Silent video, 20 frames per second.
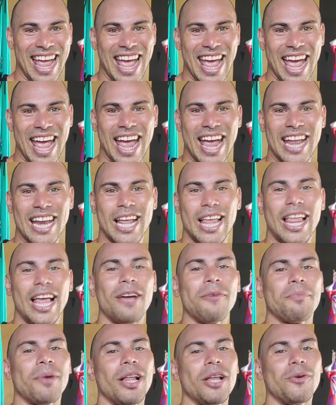And
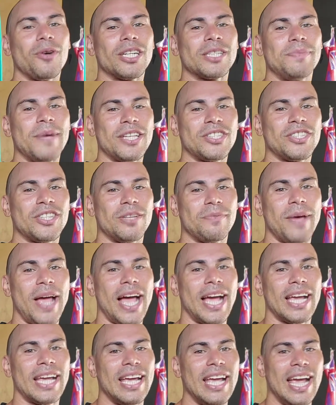that probably works best on the
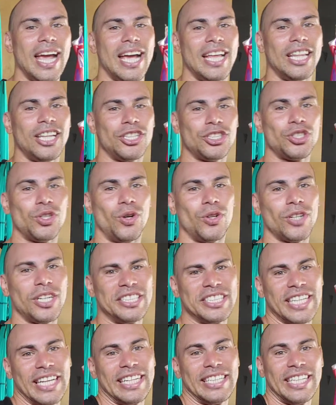pec. And then the shoulder, I
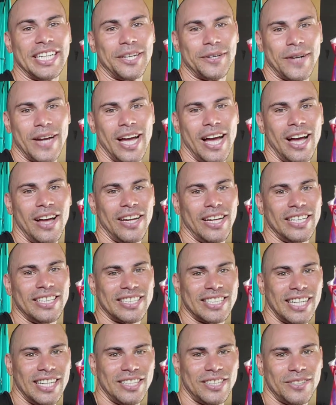just kind of dig around and
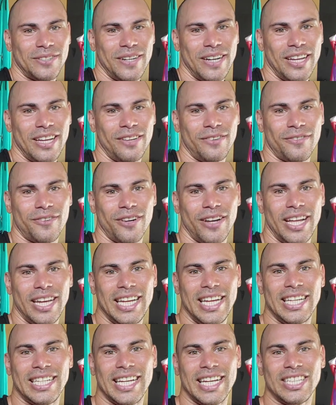just hunt around for
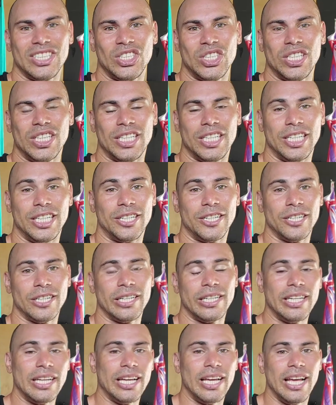any tension in here.
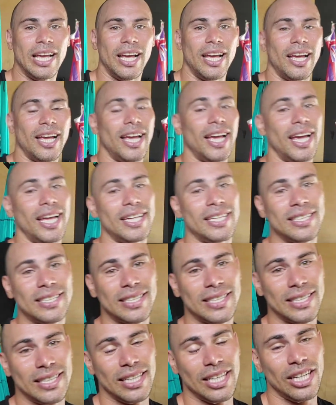And
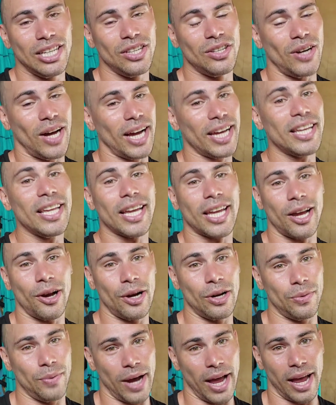I can get
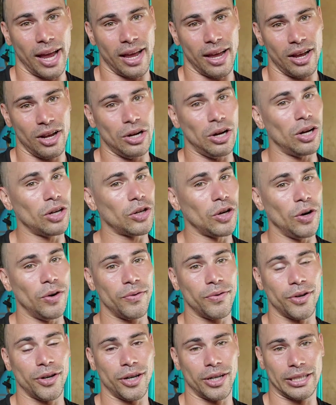carried away, and I'll go
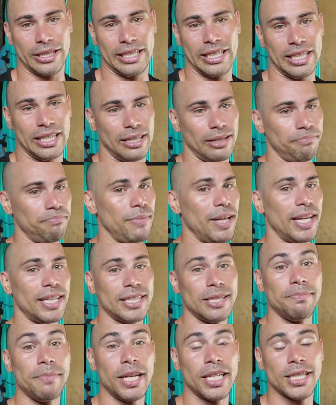for minutes
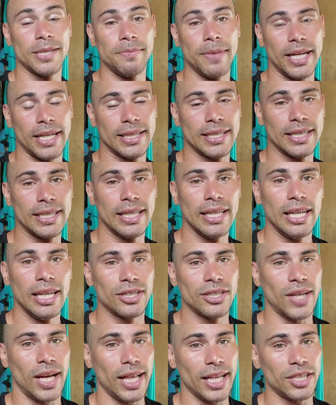and minutes and minutes.
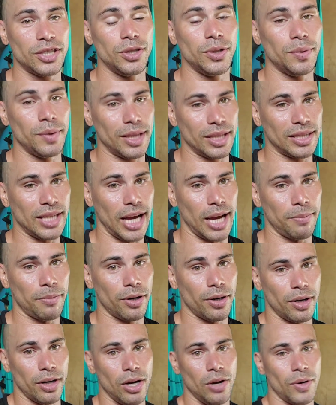So I like to do it with the
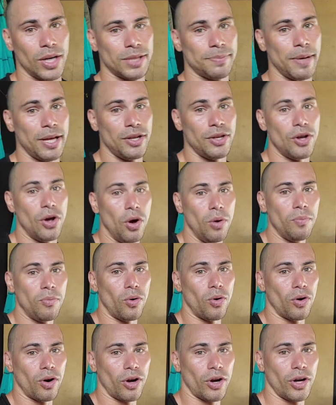timer. I spend no
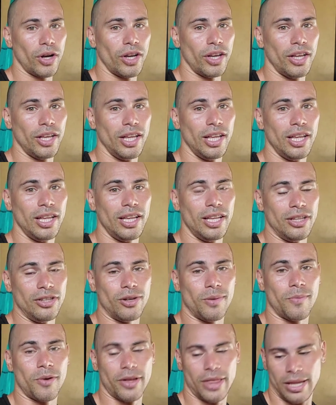more
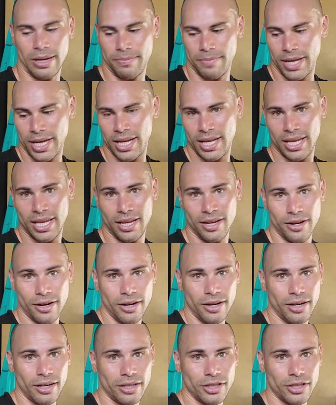than a minute here,